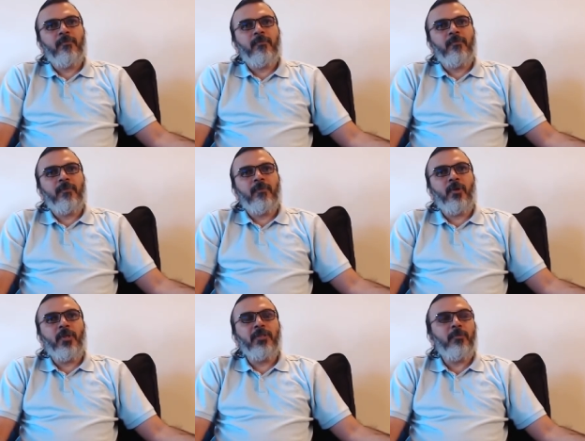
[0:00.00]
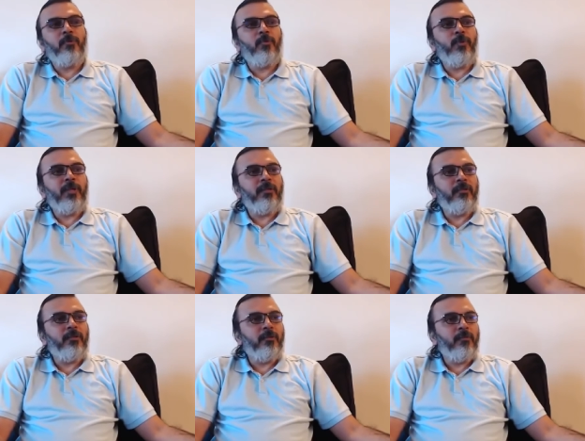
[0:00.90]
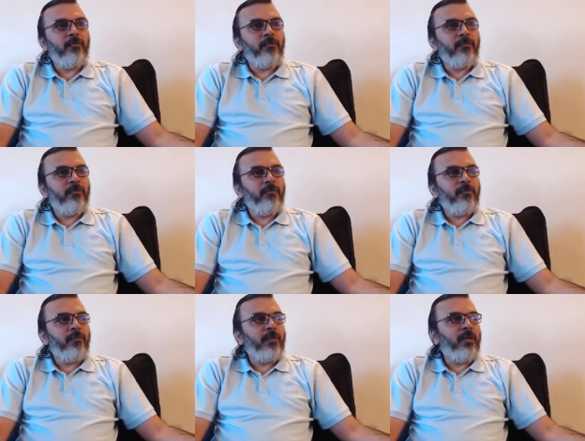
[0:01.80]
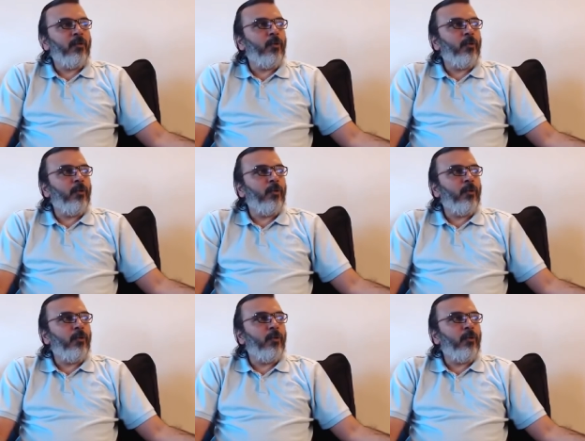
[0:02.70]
The concept of ways can go.